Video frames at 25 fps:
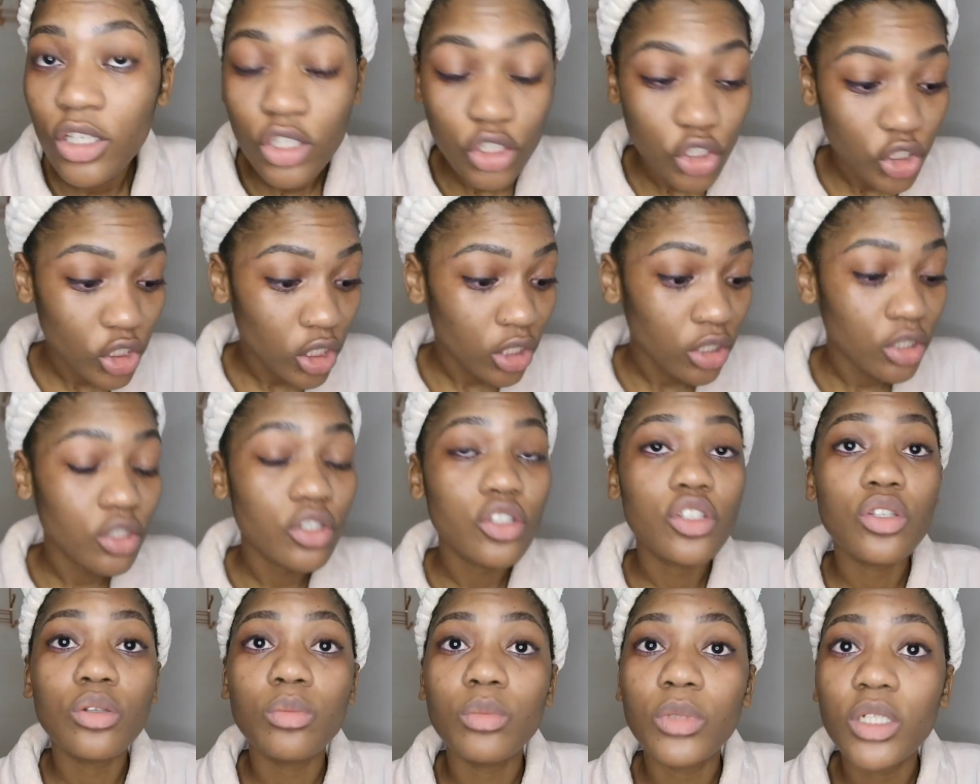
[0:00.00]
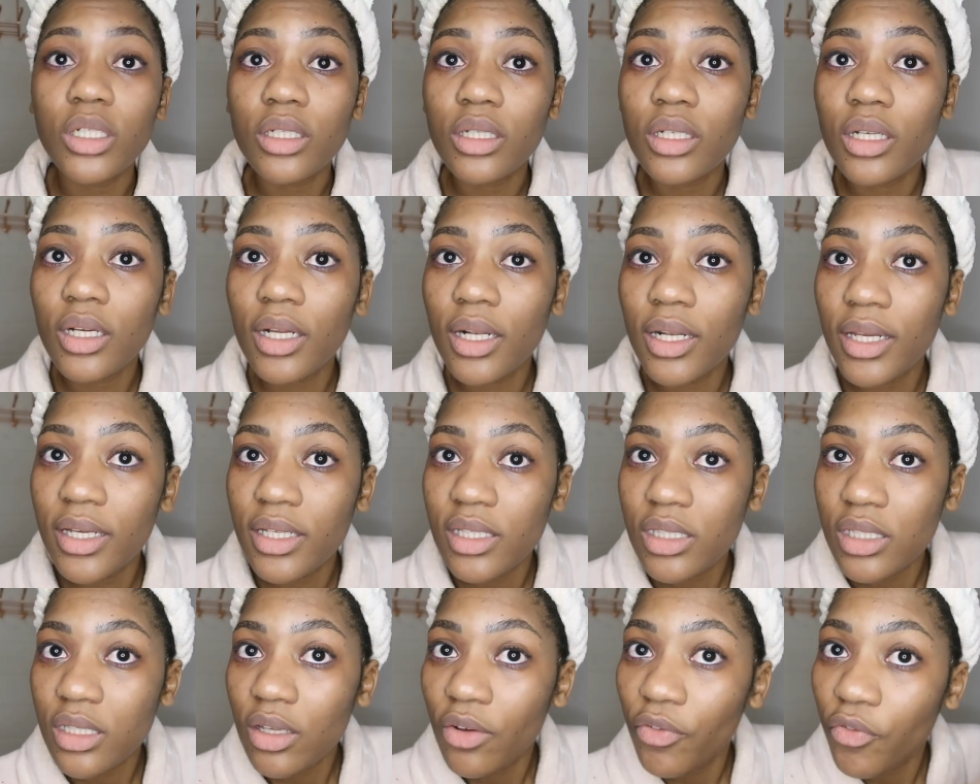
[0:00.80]
gel to milk
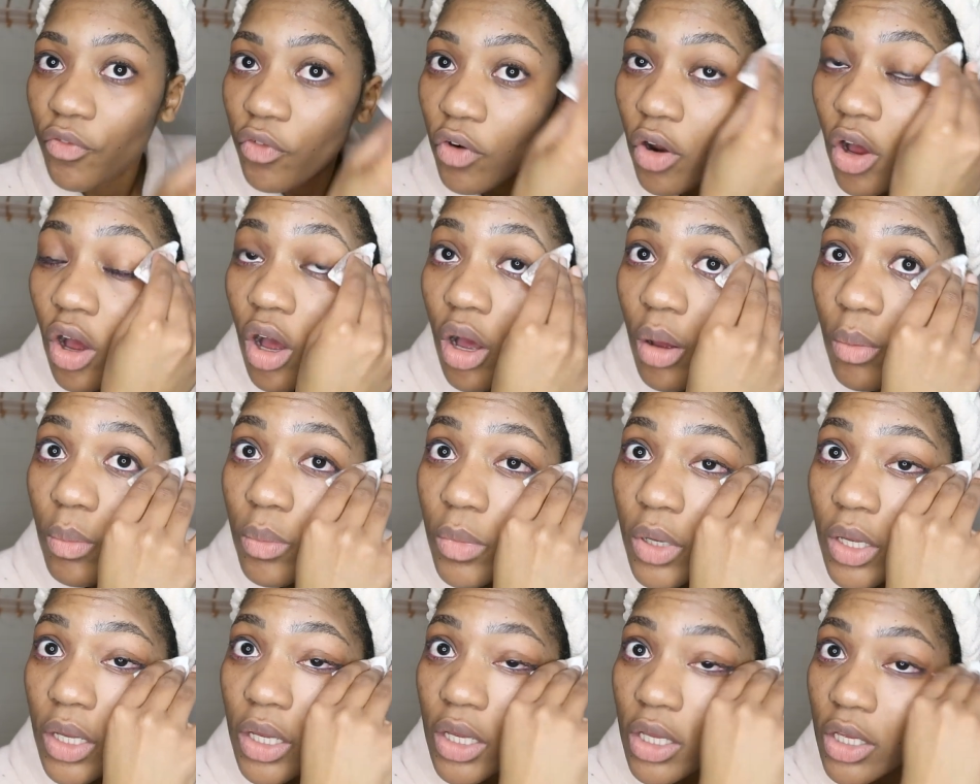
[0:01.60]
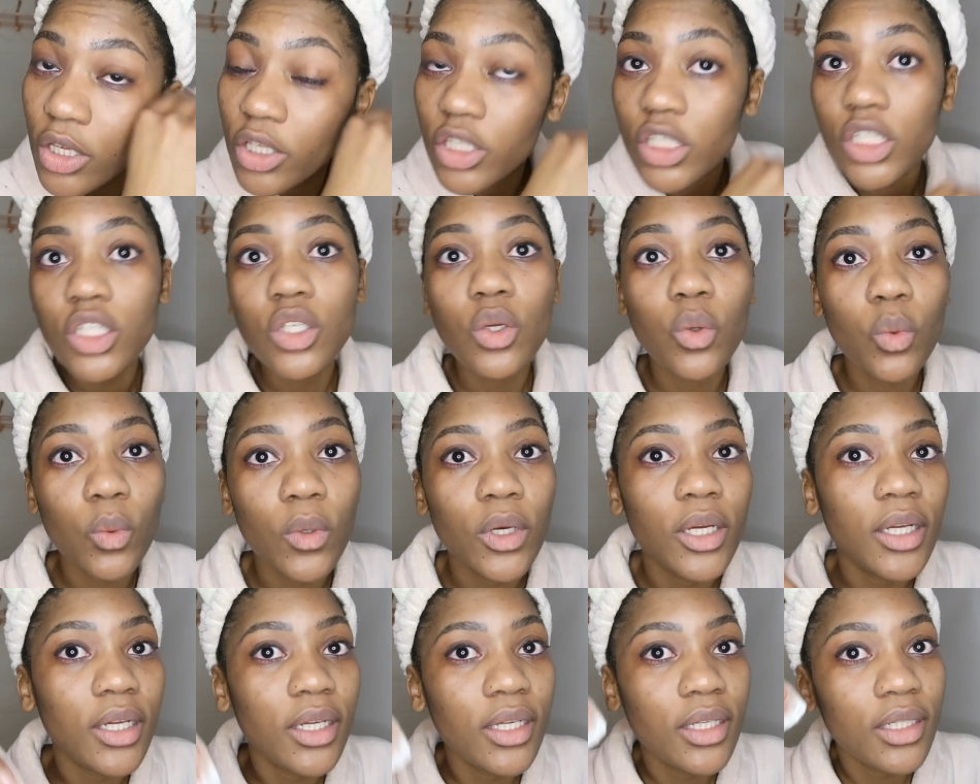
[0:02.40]
cleanser from
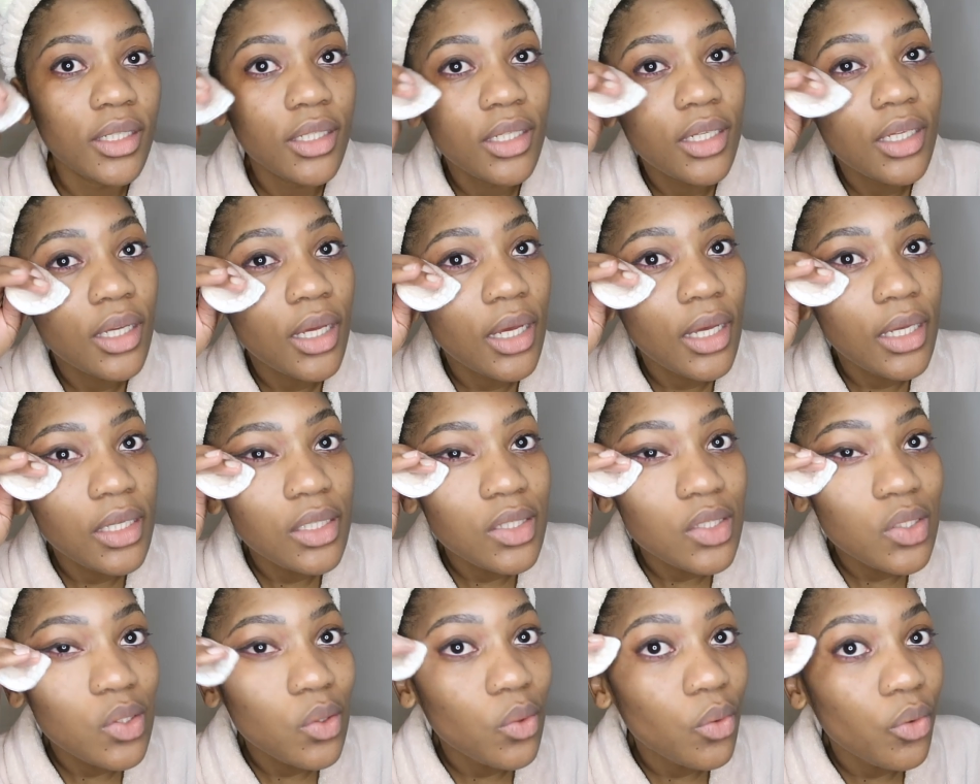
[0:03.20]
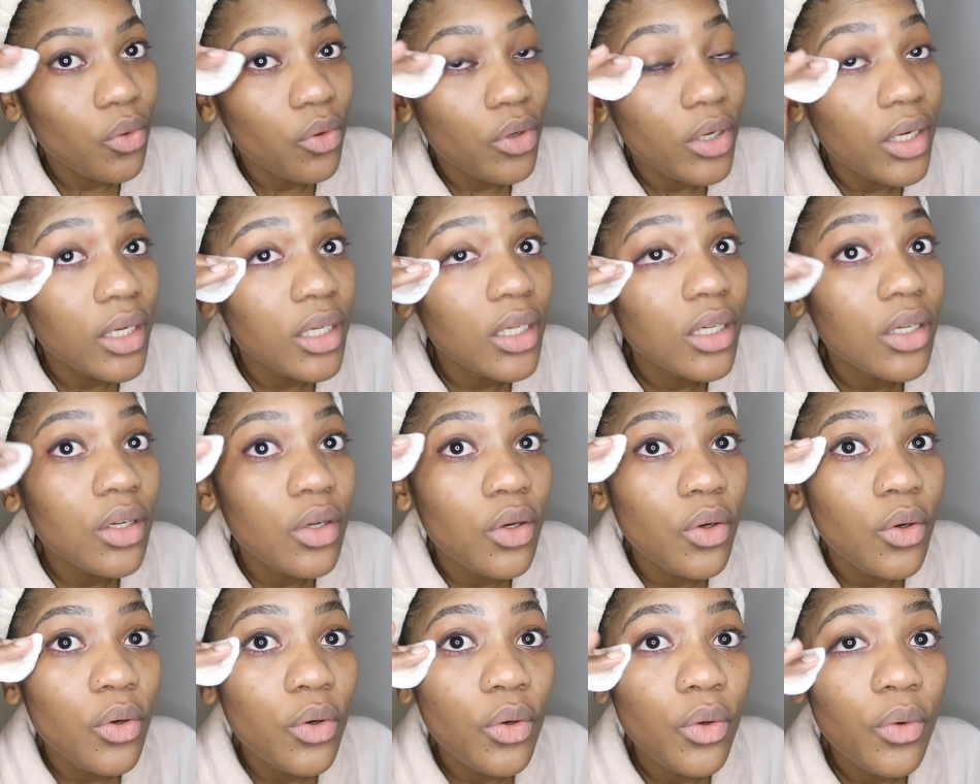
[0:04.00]
Skoon, as you already
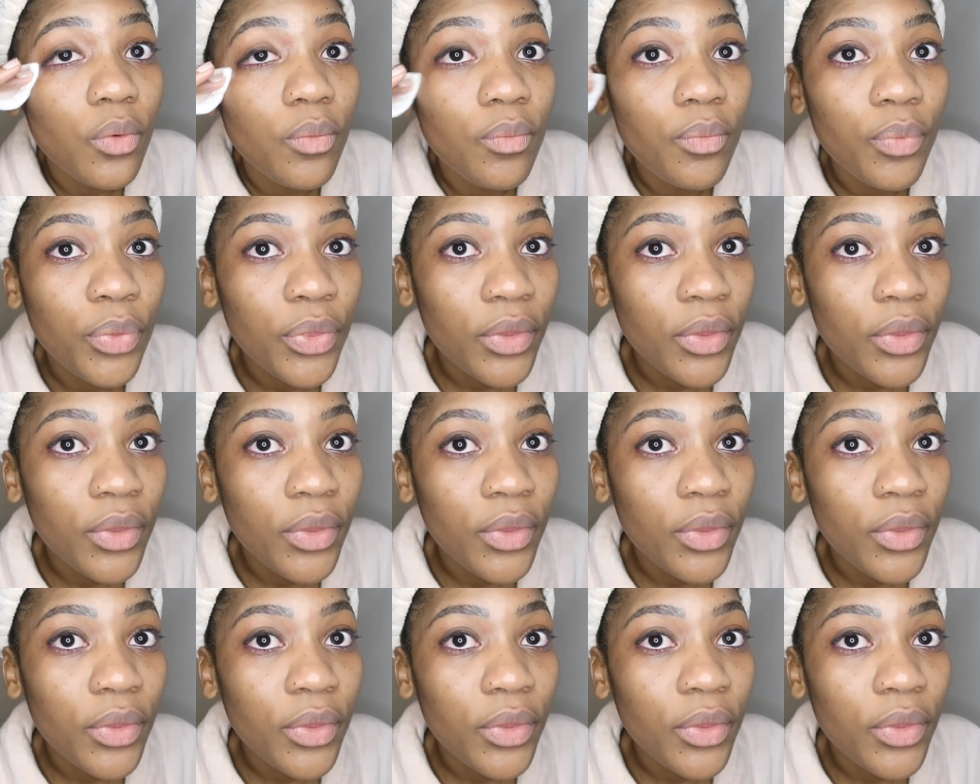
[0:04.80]
know.